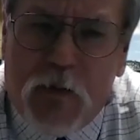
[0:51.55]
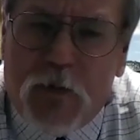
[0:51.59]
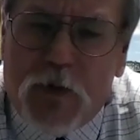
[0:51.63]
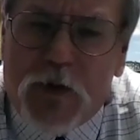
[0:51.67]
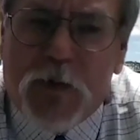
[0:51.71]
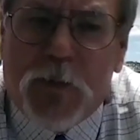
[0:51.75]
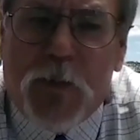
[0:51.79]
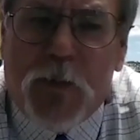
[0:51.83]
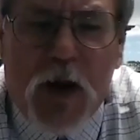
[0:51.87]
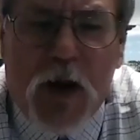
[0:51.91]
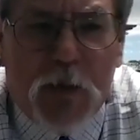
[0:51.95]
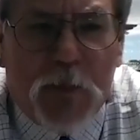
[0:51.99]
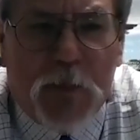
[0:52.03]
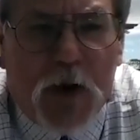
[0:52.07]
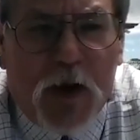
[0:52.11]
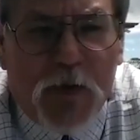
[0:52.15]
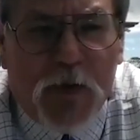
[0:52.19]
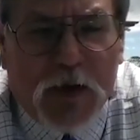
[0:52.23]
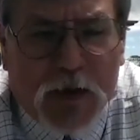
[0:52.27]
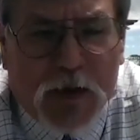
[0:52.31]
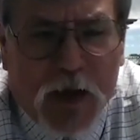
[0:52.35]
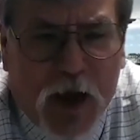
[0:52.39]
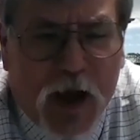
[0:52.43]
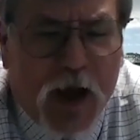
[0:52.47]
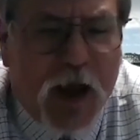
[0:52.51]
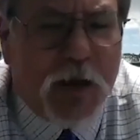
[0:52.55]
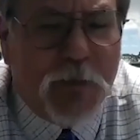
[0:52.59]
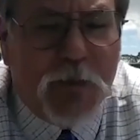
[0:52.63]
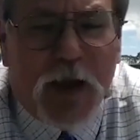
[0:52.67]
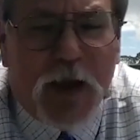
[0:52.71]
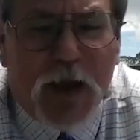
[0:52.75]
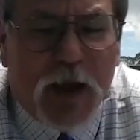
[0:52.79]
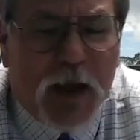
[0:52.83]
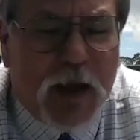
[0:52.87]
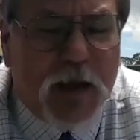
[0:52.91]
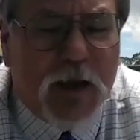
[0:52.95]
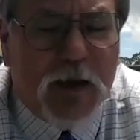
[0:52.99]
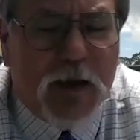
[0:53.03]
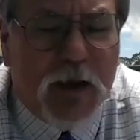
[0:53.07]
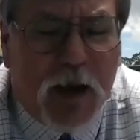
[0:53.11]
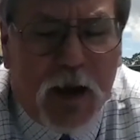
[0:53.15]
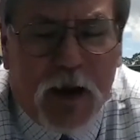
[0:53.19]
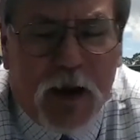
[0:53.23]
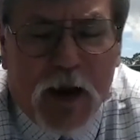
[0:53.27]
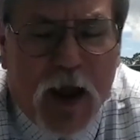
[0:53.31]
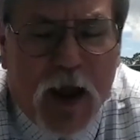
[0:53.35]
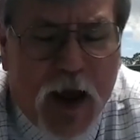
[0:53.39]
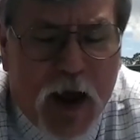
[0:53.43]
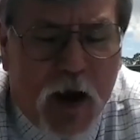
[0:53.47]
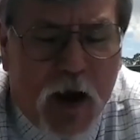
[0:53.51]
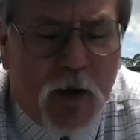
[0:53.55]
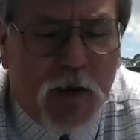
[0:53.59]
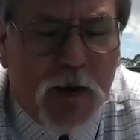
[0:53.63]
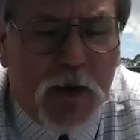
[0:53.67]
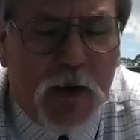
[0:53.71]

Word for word: would depend upon the timing and how